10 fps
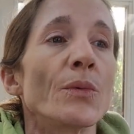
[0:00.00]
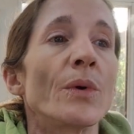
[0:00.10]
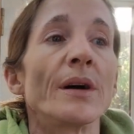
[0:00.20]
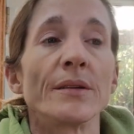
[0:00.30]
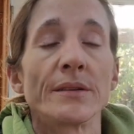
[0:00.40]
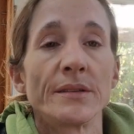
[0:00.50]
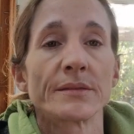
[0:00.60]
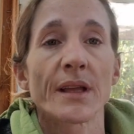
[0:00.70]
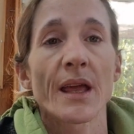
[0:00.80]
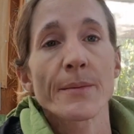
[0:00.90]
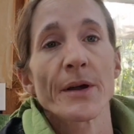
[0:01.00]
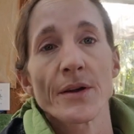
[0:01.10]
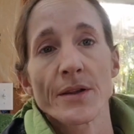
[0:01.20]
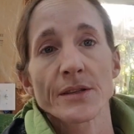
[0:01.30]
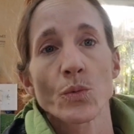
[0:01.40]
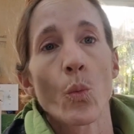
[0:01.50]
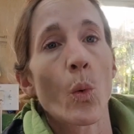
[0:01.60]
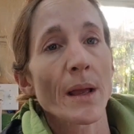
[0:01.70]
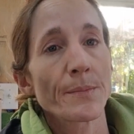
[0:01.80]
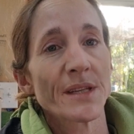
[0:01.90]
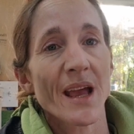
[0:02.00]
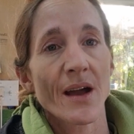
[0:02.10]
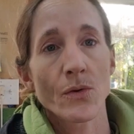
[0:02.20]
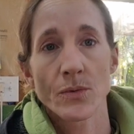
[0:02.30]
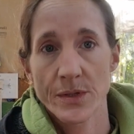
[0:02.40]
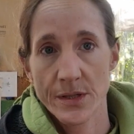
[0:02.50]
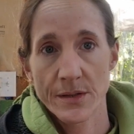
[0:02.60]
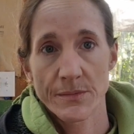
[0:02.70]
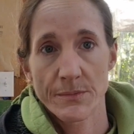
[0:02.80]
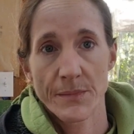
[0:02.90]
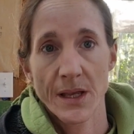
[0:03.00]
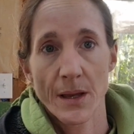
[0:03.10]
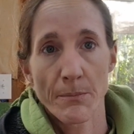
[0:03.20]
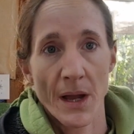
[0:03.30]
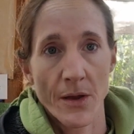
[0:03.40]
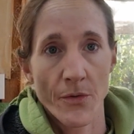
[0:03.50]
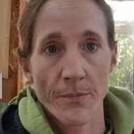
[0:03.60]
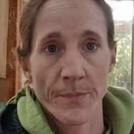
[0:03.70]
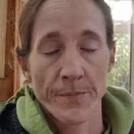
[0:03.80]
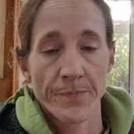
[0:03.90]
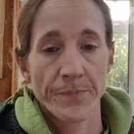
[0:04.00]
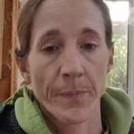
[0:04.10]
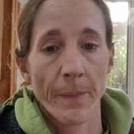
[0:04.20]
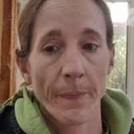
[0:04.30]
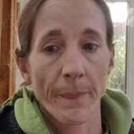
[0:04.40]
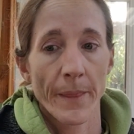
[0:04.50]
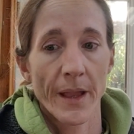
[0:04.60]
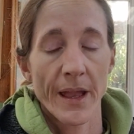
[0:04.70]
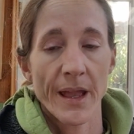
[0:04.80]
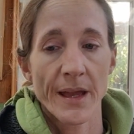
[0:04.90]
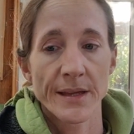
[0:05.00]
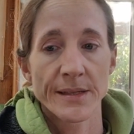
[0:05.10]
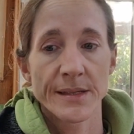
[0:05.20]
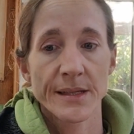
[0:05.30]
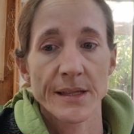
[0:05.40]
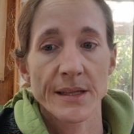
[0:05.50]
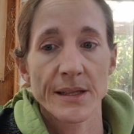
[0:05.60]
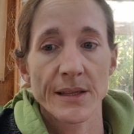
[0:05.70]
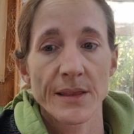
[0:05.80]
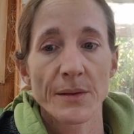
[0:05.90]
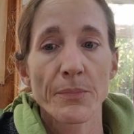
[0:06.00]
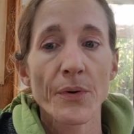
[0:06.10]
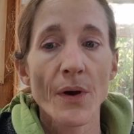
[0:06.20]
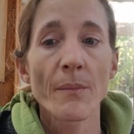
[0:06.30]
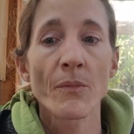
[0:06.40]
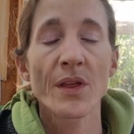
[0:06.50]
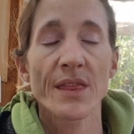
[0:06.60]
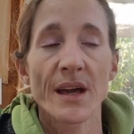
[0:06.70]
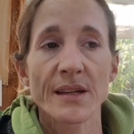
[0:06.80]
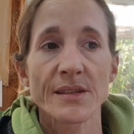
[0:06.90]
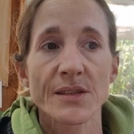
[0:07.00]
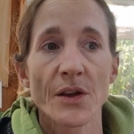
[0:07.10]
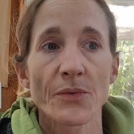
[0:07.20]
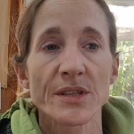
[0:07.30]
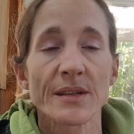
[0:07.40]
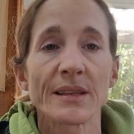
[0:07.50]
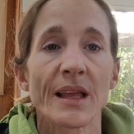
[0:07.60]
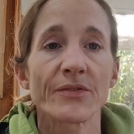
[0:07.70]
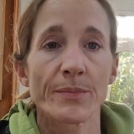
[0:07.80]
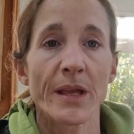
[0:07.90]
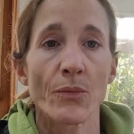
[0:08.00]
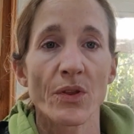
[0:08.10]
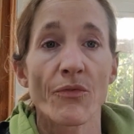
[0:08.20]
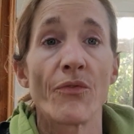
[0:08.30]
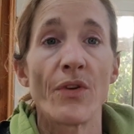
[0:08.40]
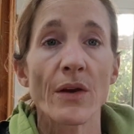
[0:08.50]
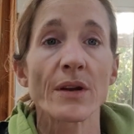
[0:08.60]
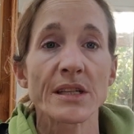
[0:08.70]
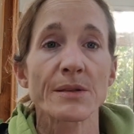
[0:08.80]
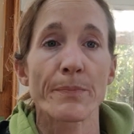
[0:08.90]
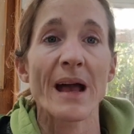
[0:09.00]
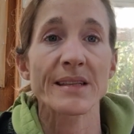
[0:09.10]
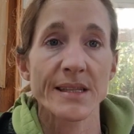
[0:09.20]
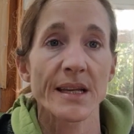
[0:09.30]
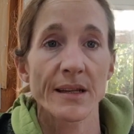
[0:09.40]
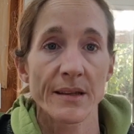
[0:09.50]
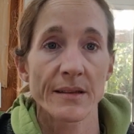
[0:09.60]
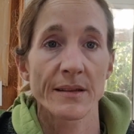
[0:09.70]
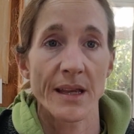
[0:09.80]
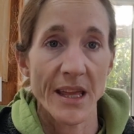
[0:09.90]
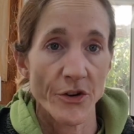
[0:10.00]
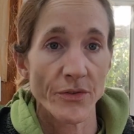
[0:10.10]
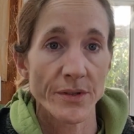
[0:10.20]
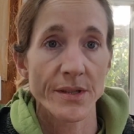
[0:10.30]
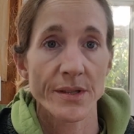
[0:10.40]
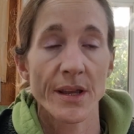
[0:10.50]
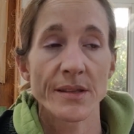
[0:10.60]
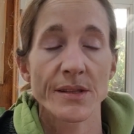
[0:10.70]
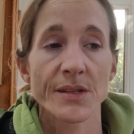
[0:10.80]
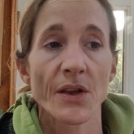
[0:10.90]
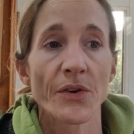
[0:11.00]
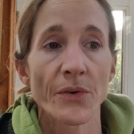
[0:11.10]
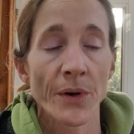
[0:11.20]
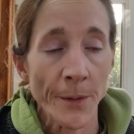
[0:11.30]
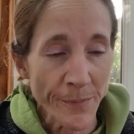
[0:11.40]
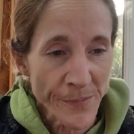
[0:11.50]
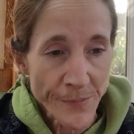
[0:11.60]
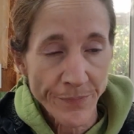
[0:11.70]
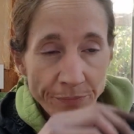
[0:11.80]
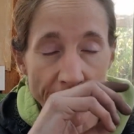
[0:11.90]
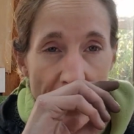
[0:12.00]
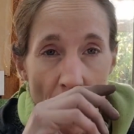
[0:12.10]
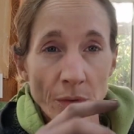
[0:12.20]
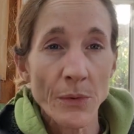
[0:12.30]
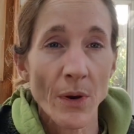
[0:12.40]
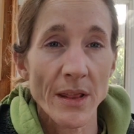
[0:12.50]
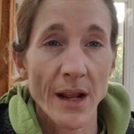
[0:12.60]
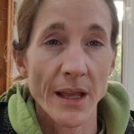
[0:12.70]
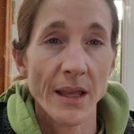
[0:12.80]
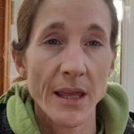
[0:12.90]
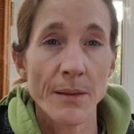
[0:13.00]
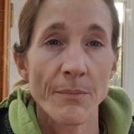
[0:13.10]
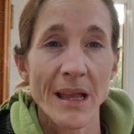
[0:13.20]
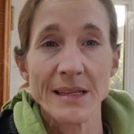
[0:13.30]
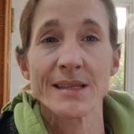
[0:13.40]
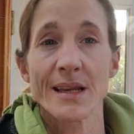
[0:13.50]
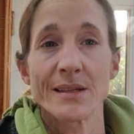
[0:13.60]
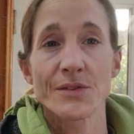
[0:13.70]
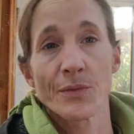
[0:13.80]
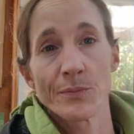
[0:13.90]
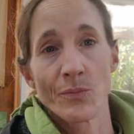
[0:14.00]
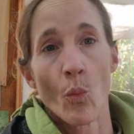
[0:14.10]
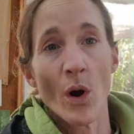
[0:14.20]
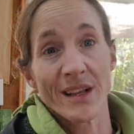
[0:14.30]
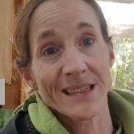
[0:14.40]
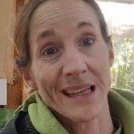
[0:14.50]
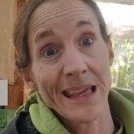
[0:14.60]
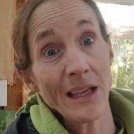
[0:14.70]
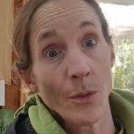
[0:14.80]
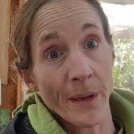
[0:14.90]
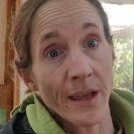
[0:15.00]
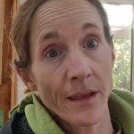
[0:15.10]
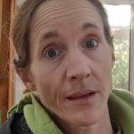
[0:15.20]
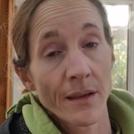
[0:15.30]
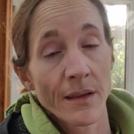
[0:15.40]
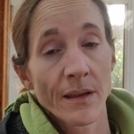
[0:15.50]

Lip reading: Well, antibiotics wiped out my gut biome. And the problem with that is, though, is it left me with very spastic innards. And so the only way that I could keep my insides from wanting to kill me